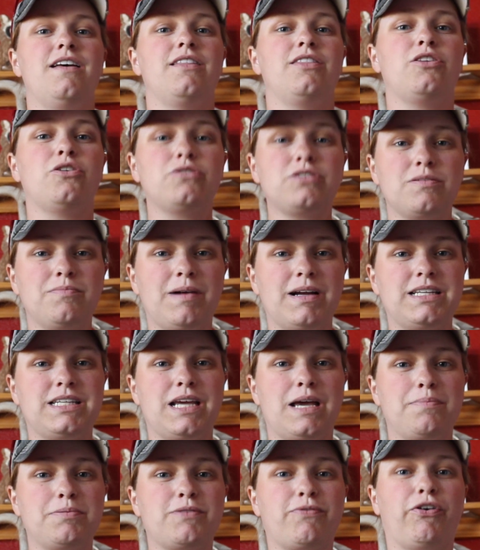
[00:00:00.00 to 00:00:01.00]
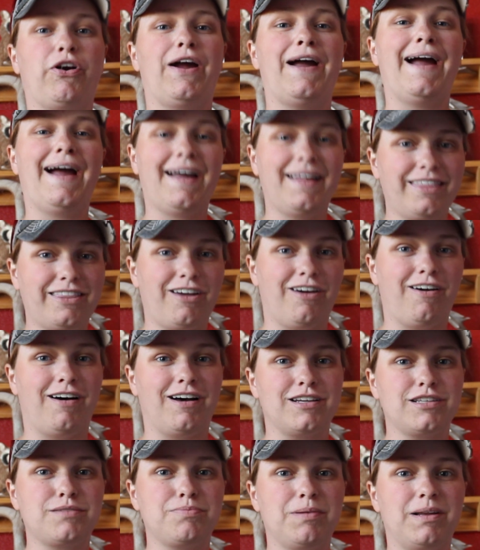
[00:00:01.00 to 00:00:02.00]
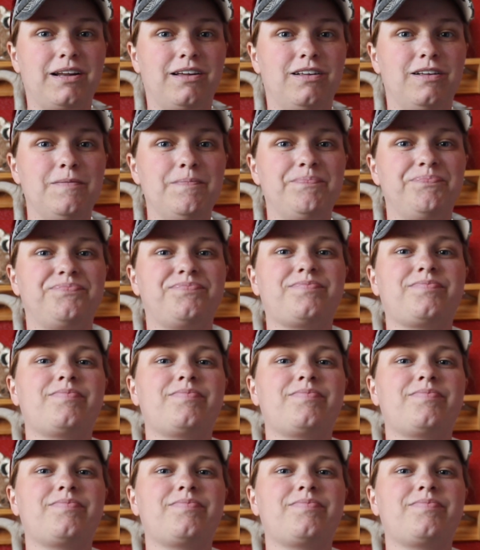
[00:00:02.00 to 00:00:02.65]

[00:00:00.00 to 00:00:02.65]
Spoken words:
Those are my tips for at the hospital.